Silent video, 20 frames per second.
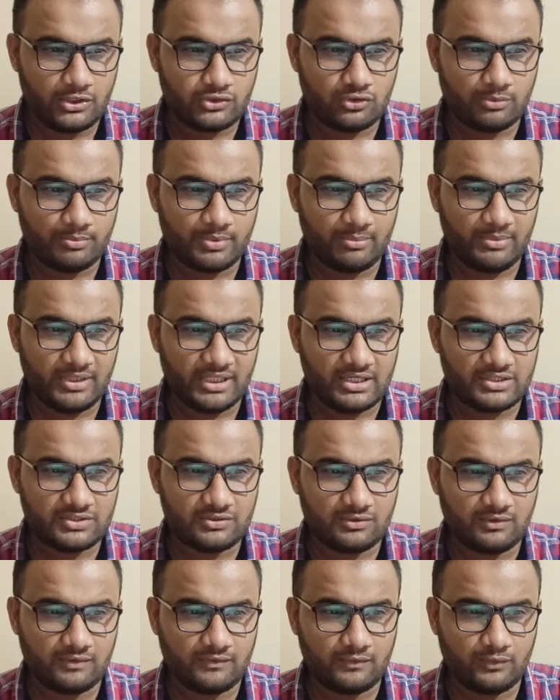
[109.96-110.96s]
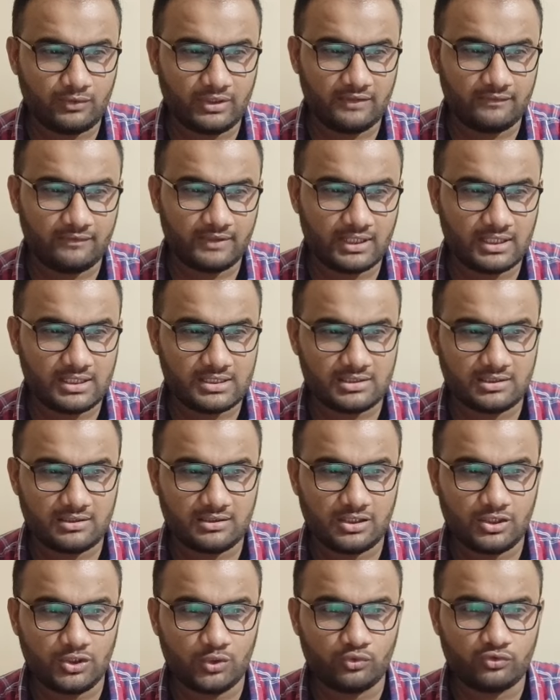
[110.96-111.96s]
So publication of notification
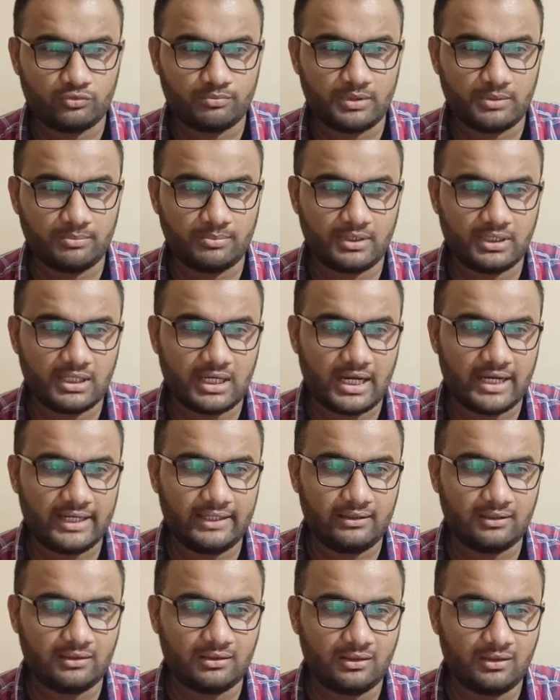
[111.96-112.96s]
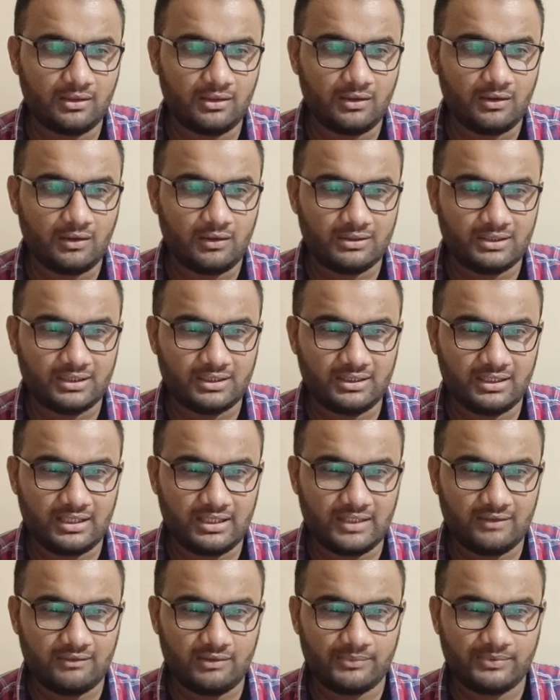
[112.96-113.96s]
in the newspaper and on the
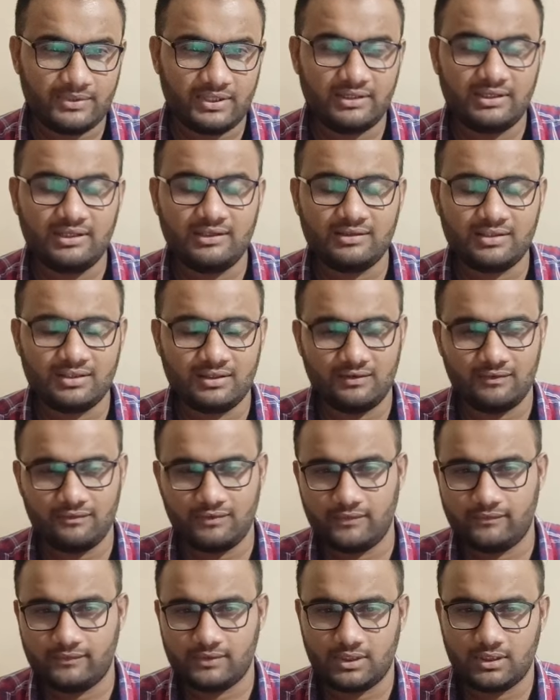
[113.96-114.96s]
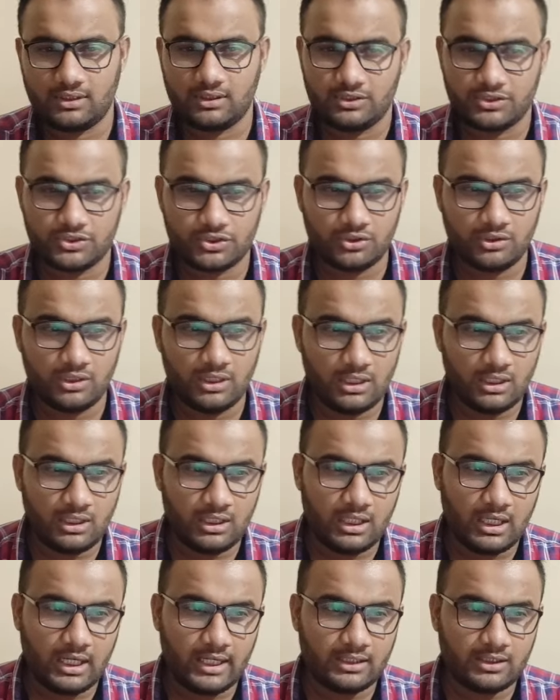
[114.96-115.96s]
KEA website is 5th August,
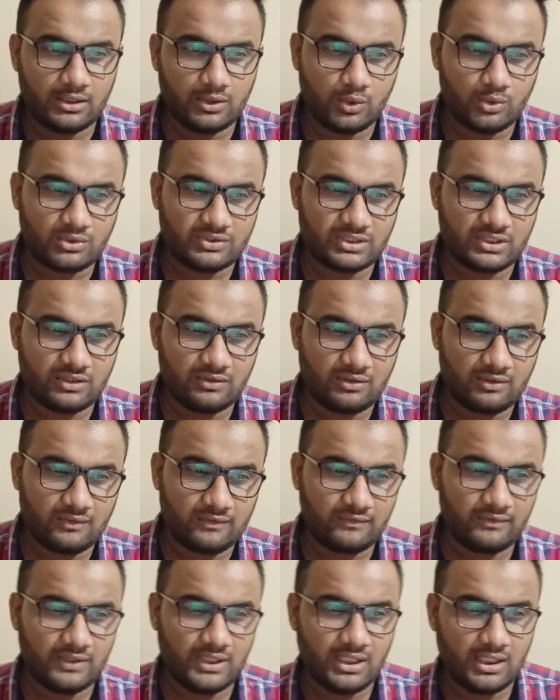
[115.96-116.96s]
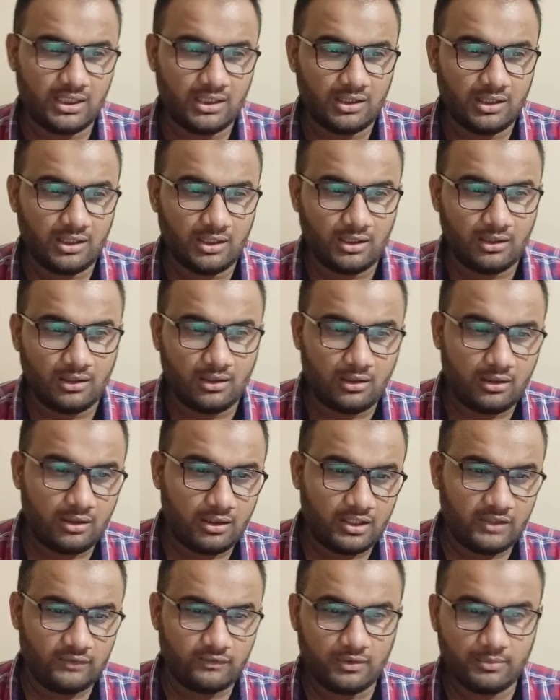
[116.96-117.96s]
and the hosting of the
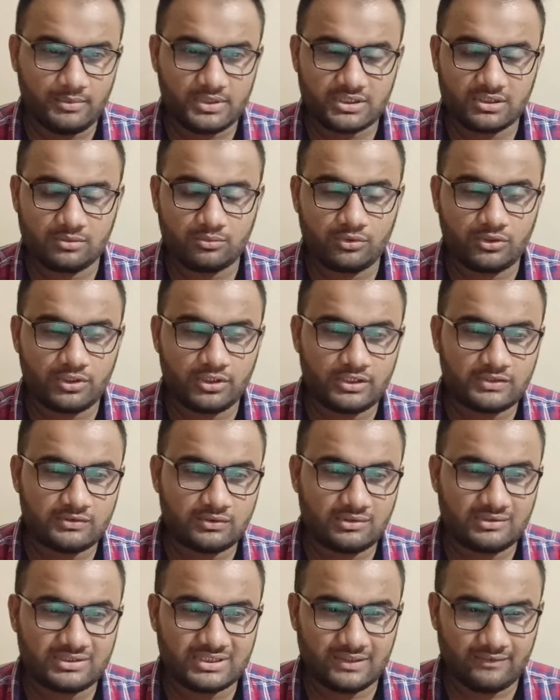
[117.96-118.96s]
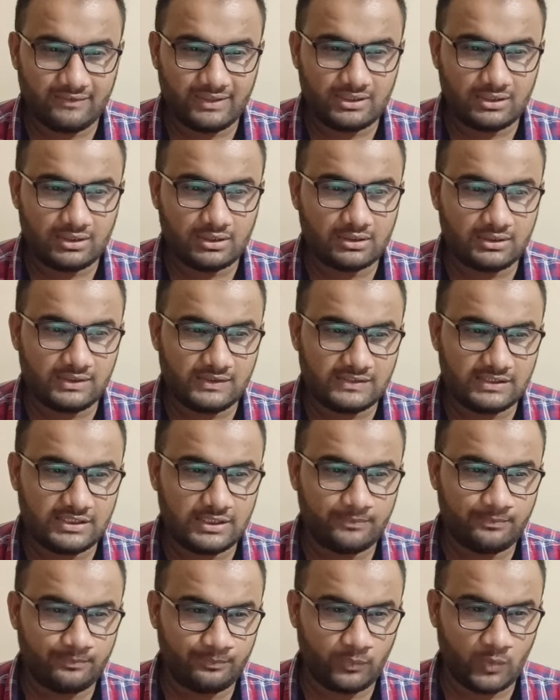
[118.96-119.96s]
information bulletin is on 7th
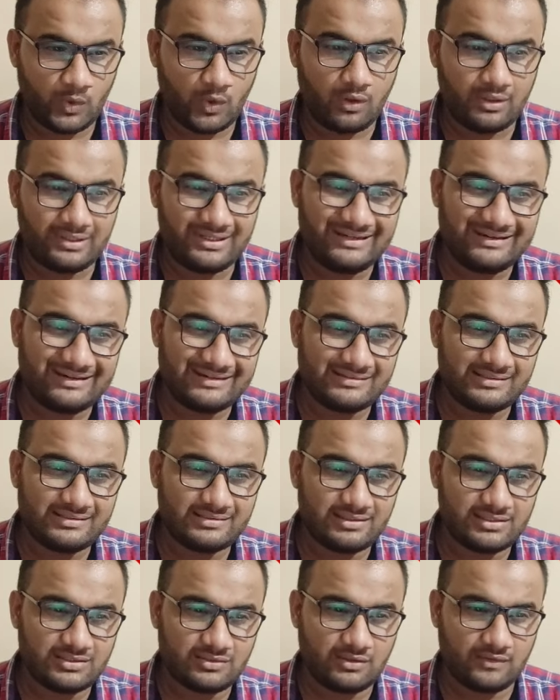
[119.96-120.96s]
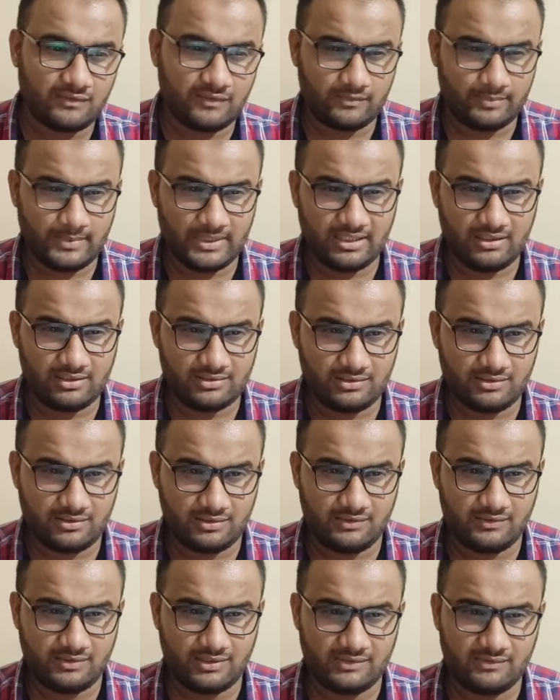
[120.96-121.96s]
August. Online registration of application
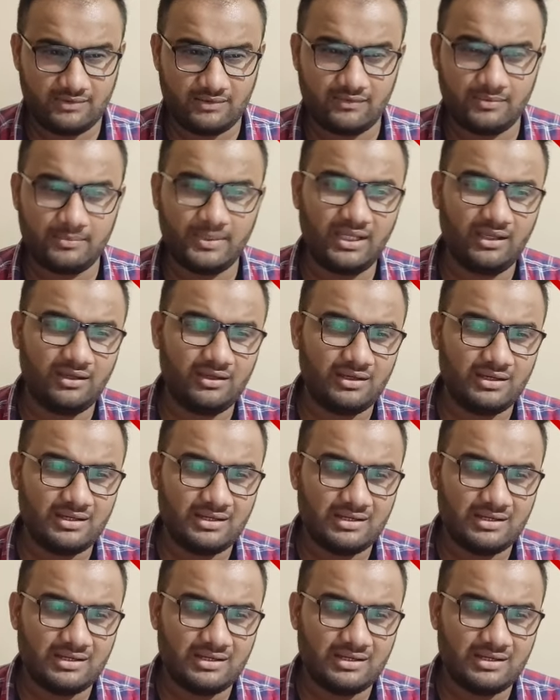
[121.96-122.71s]
entrance will be